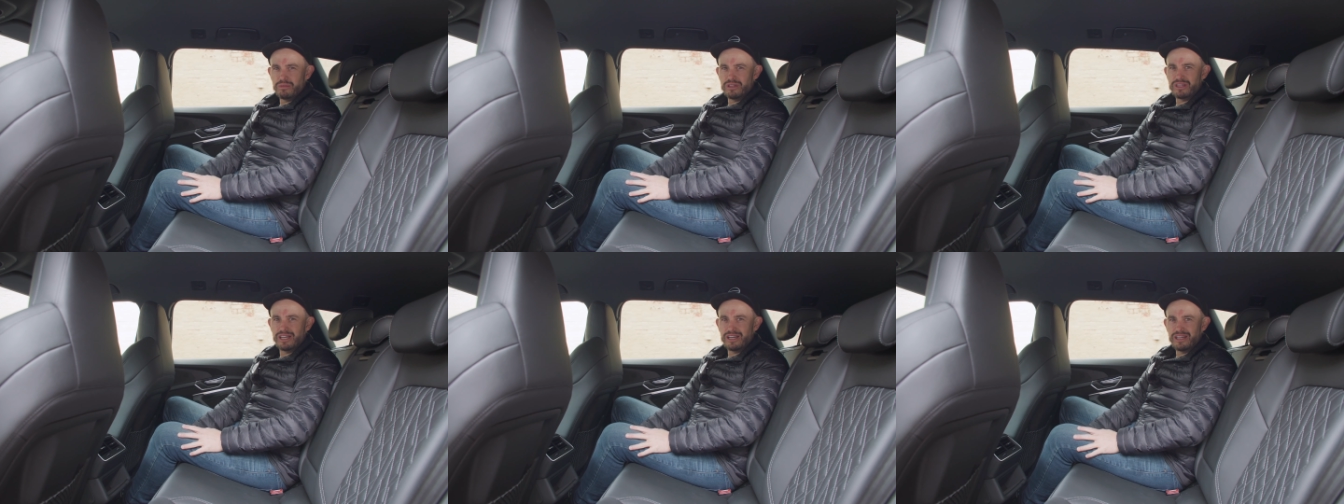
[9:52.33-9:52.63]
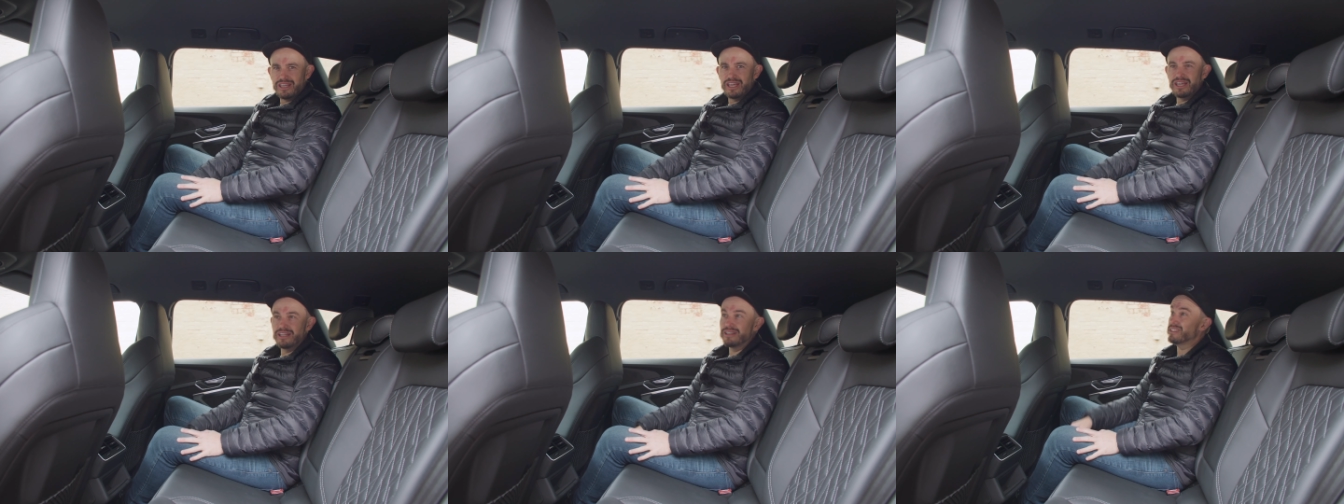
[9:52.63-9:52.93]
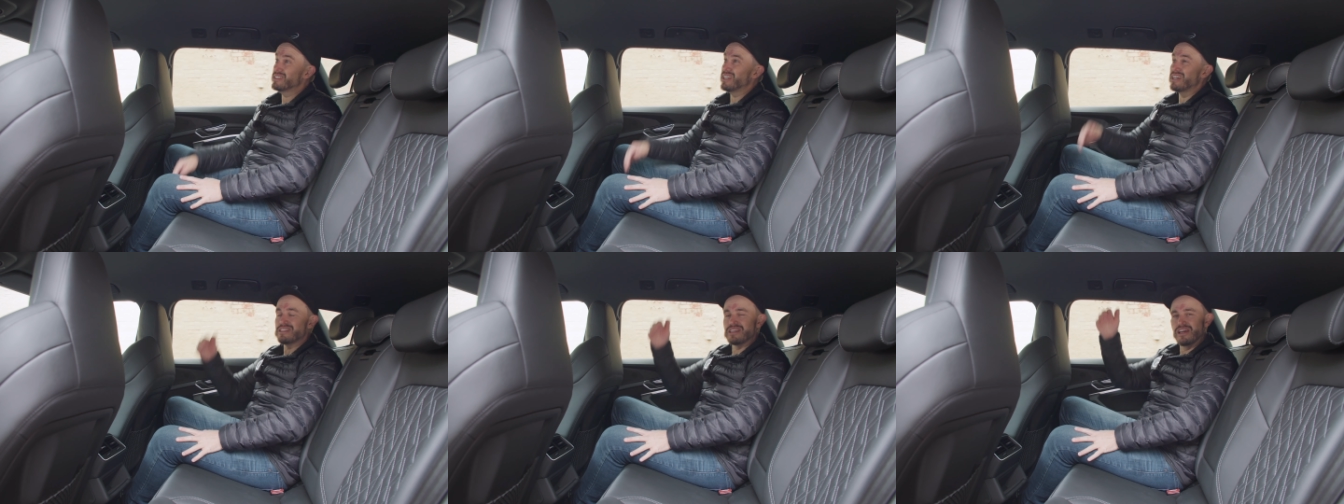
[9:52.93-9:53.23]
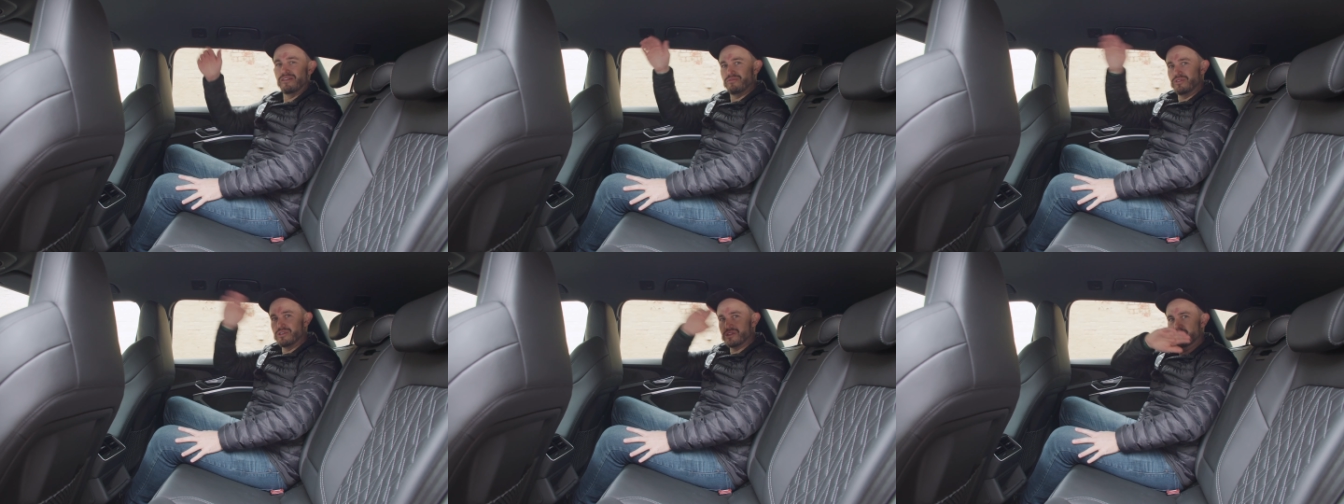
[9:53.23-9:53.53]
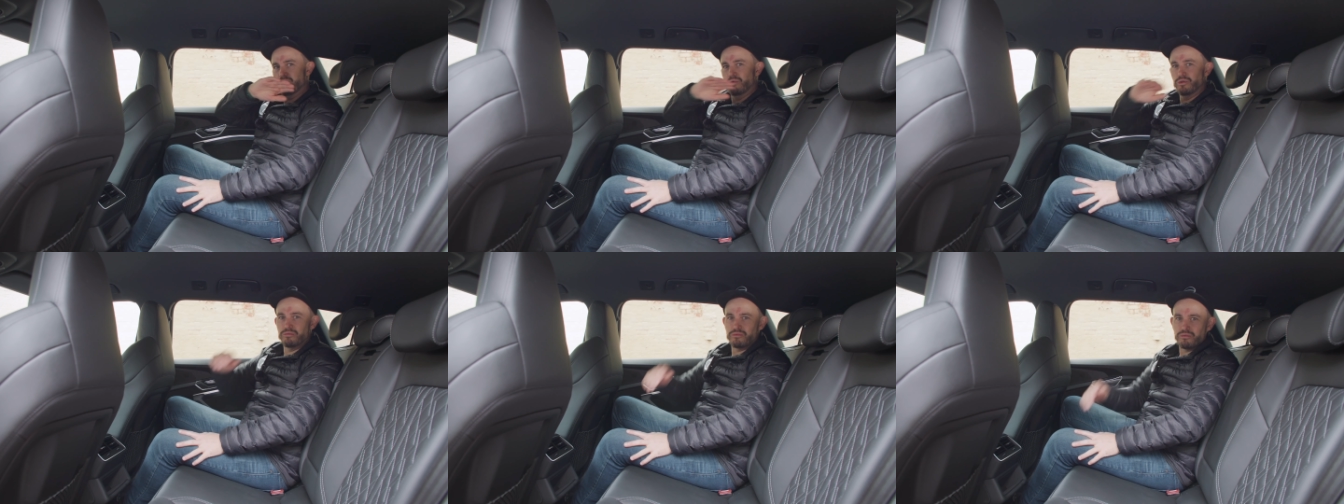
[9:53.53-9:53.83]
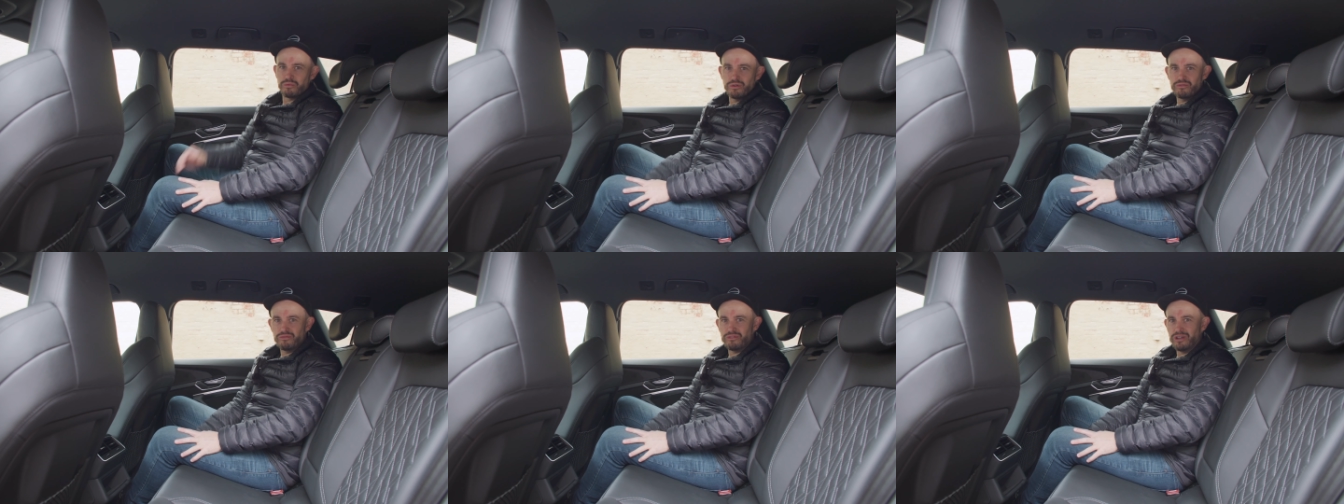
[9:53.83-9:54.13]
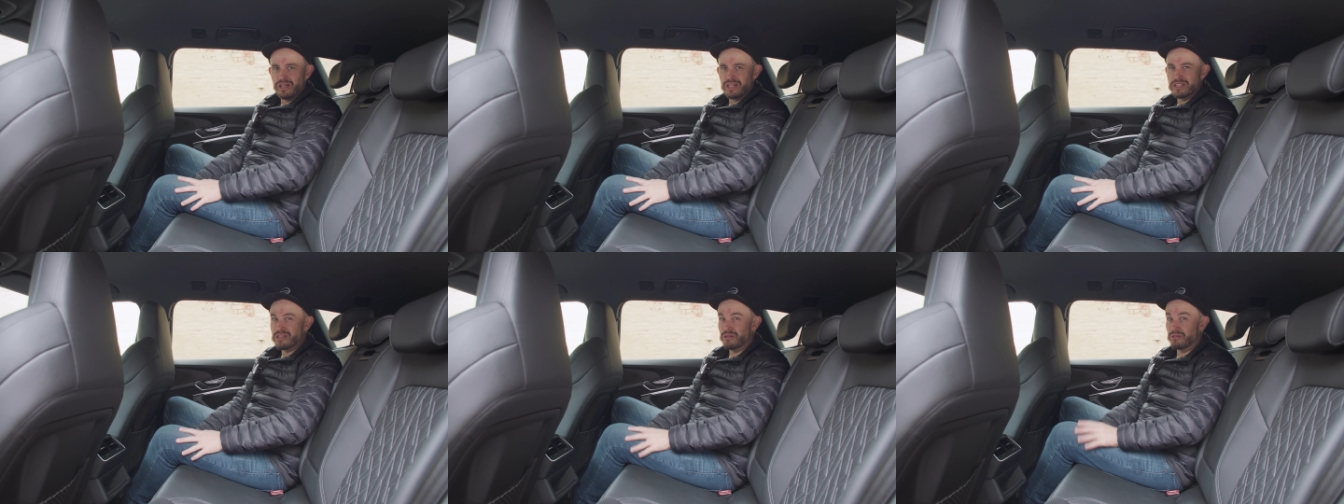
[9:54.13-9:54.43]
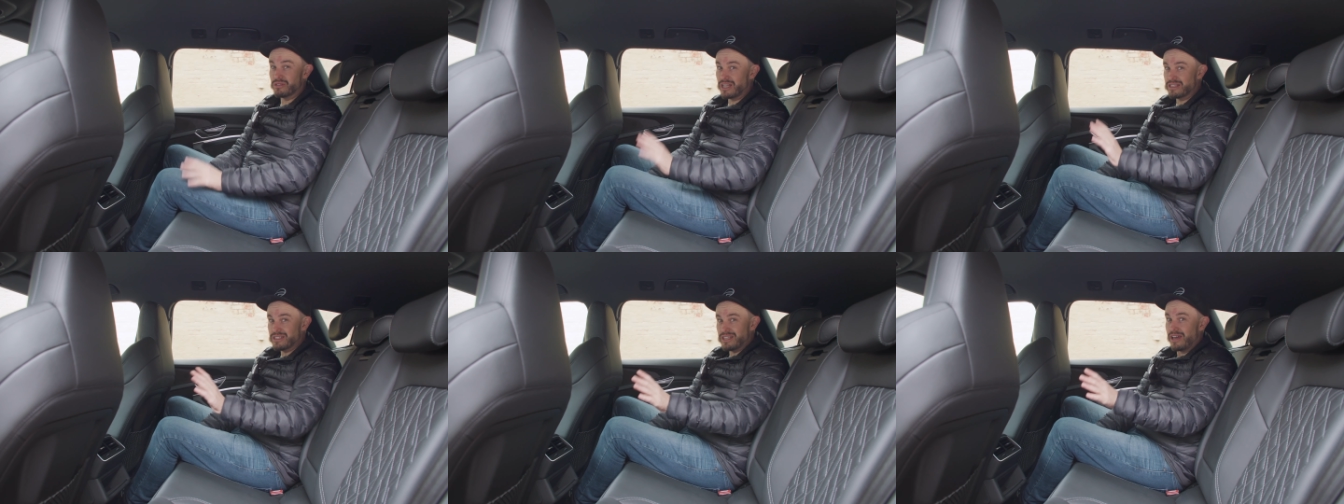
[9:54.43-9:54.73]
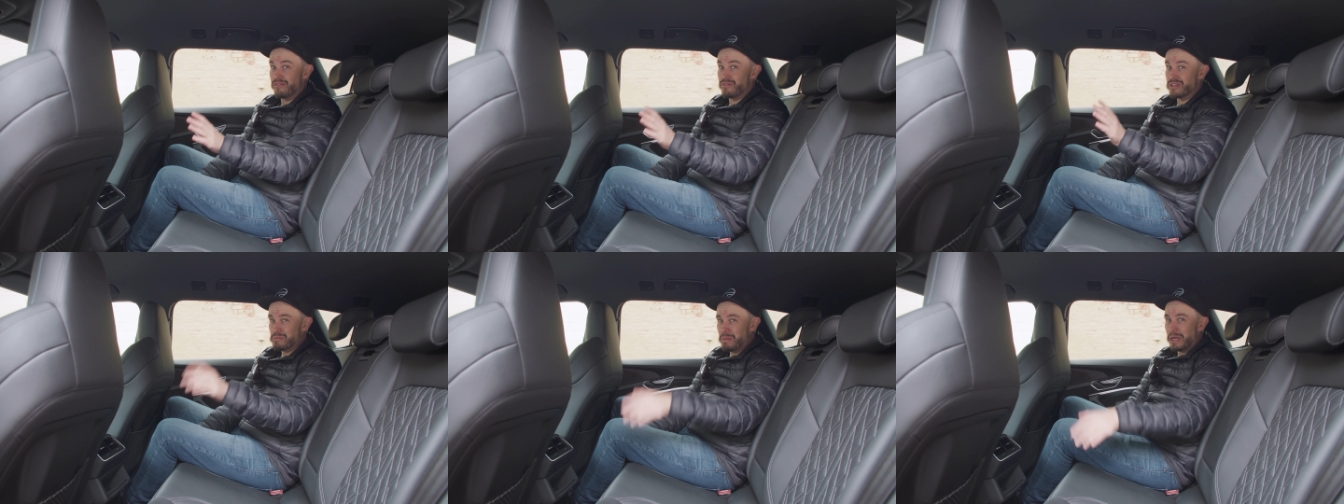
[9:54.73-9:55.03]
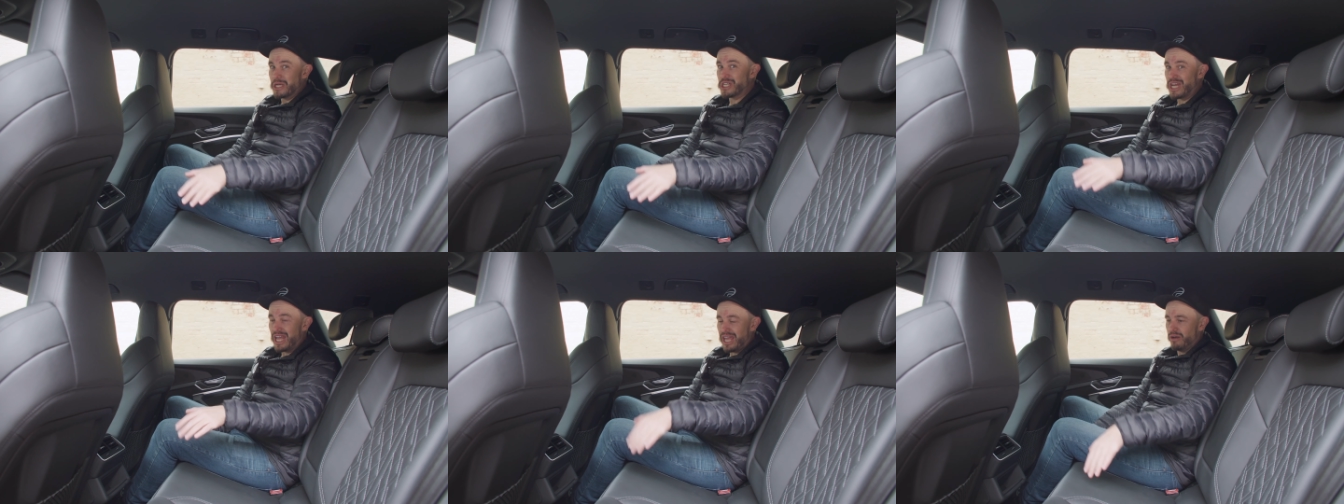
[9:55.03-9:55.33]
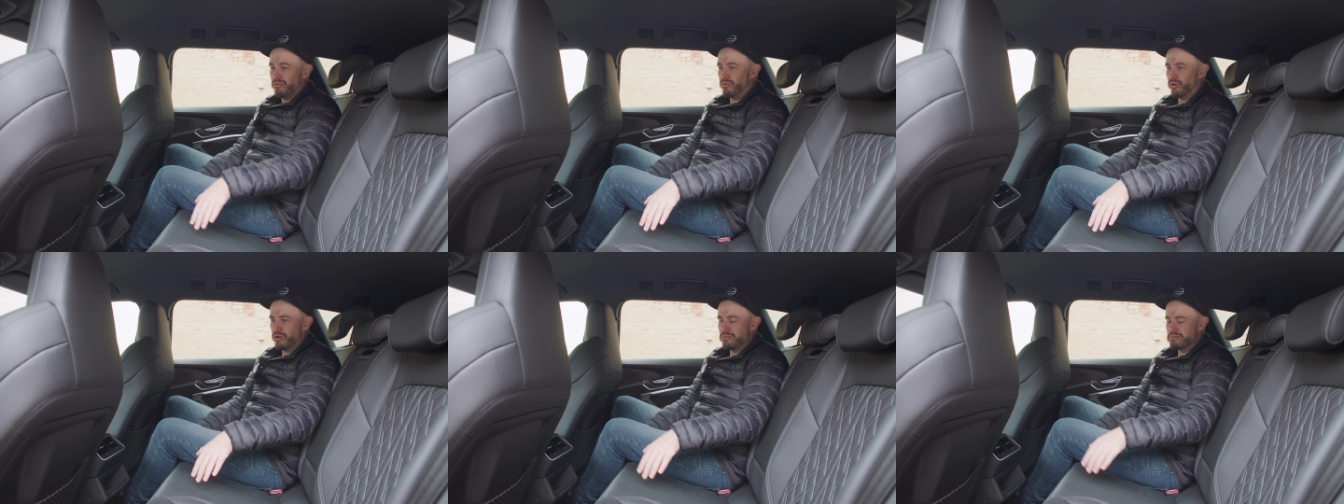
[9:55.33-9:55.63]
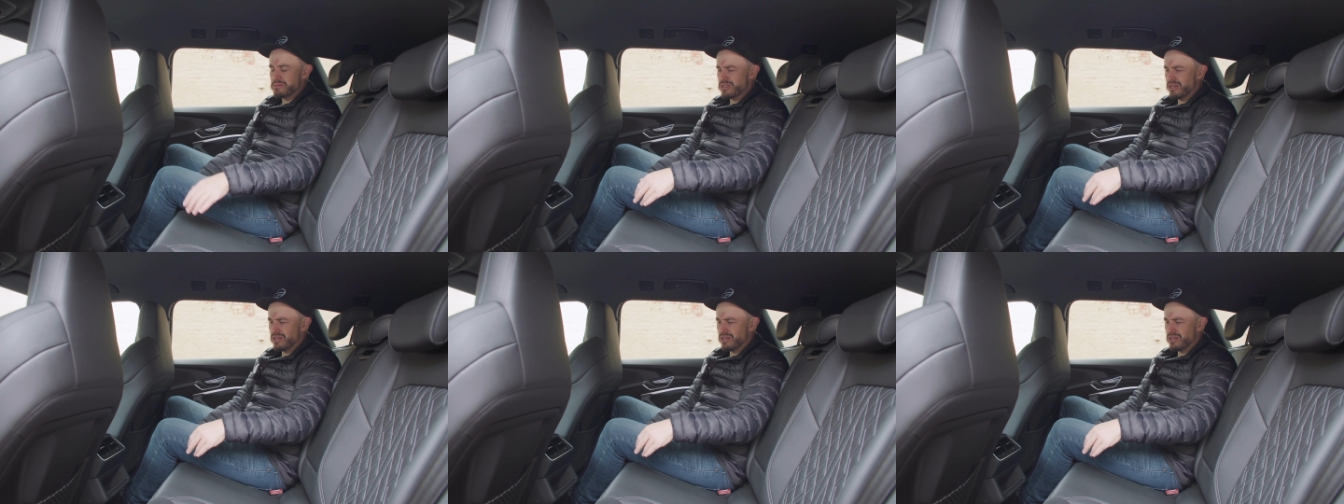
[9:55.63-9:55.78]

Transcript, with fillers: But then again, it does have the swooped roofline, so it doesn't have as much headroom.